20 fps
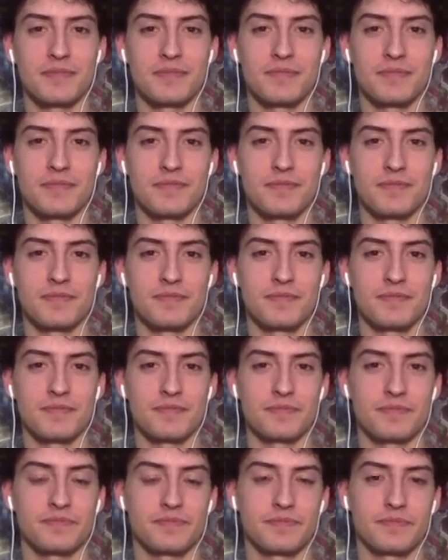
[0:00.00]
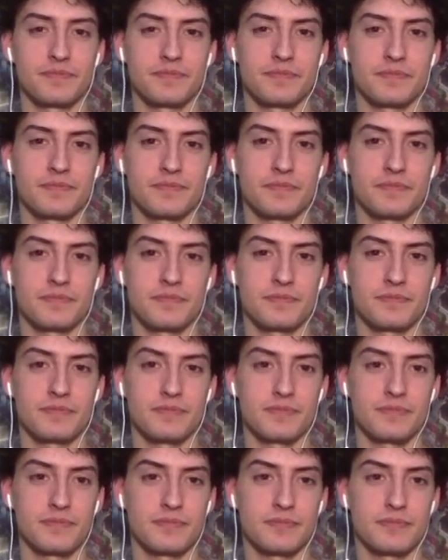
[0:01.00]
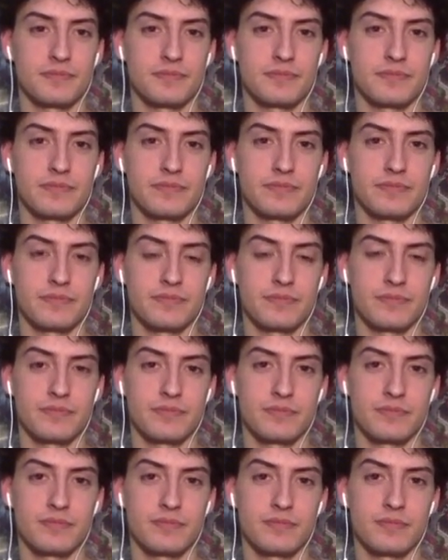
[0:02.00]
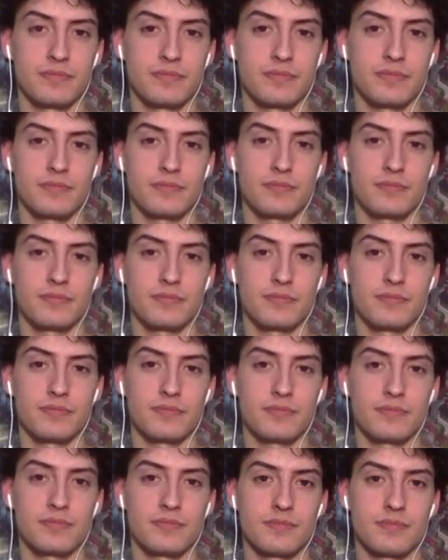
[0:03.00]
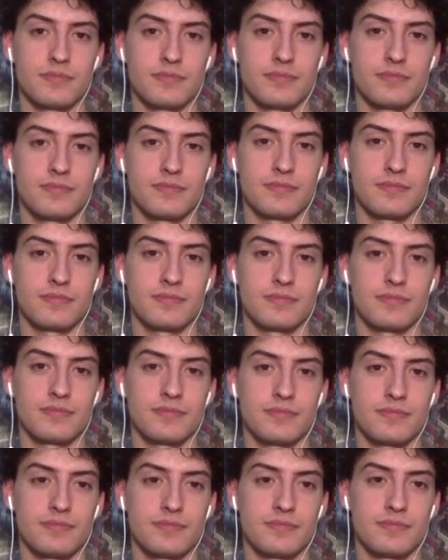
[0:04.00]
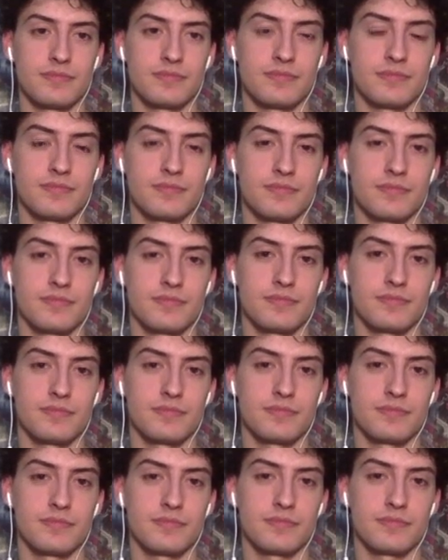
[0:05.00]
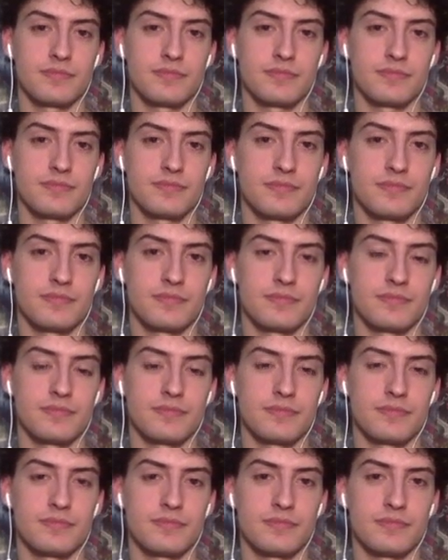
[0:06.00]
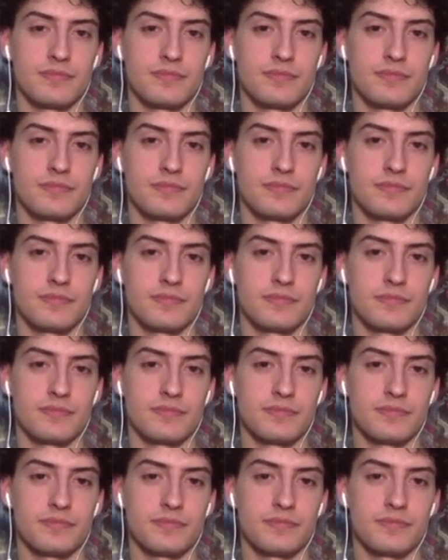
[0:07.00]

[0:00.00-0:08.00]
(silent)